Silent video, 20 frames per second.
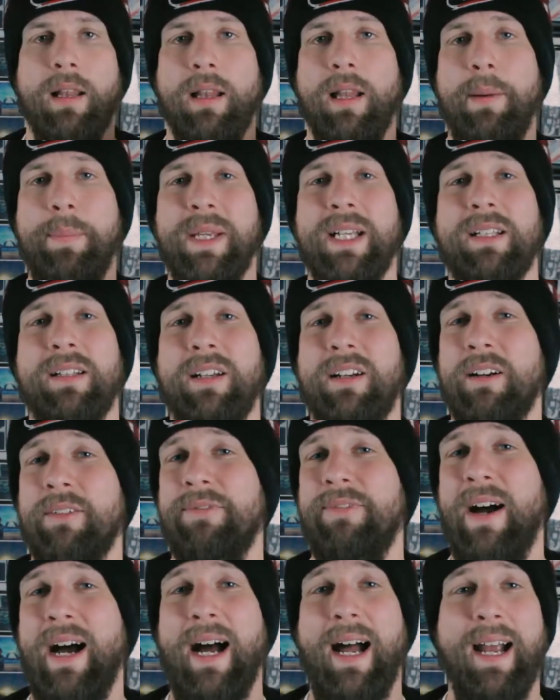Let me
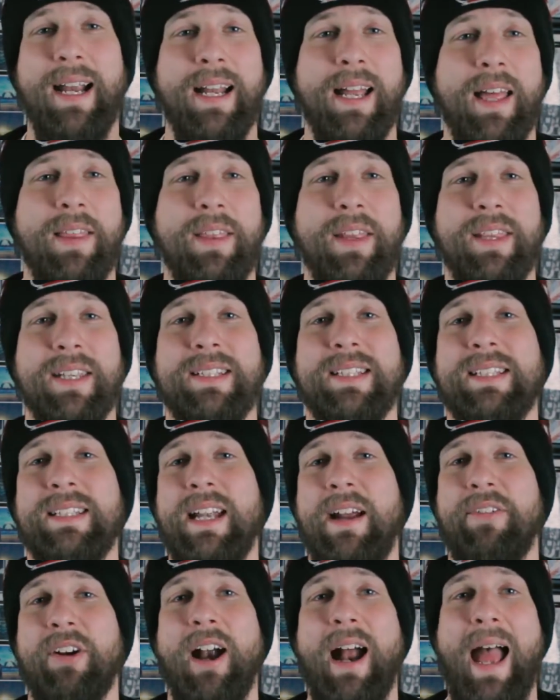clarify that this
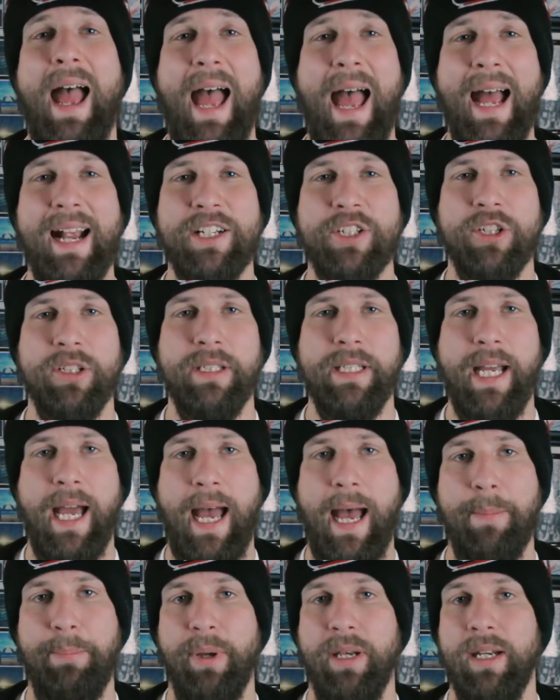has never actually
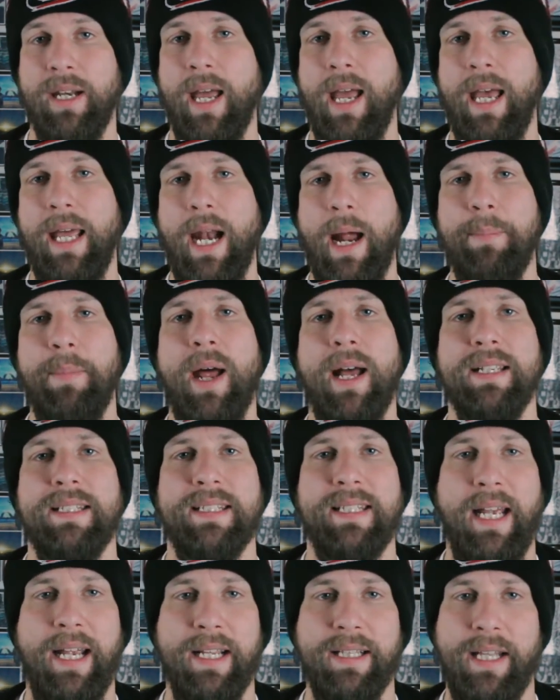happened, and I'm not
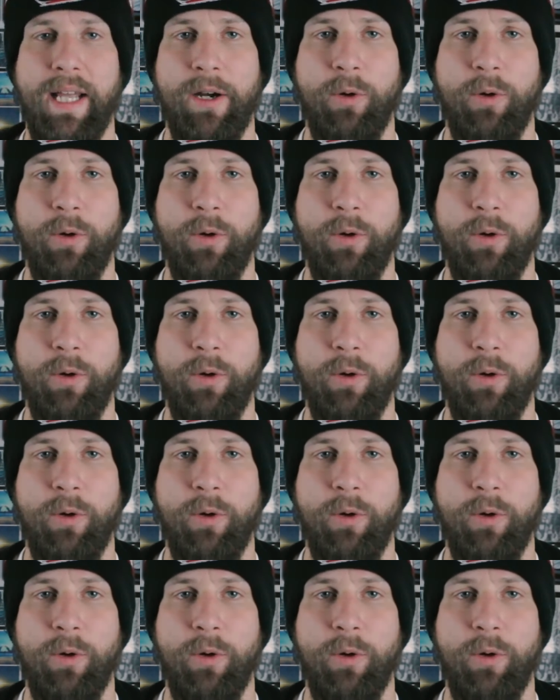saying